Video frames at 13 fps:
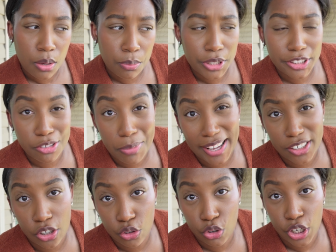putting the
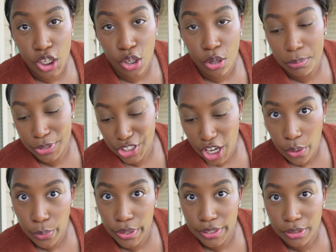bacon on the grill, but y'all
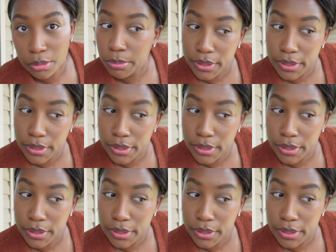wouldn't.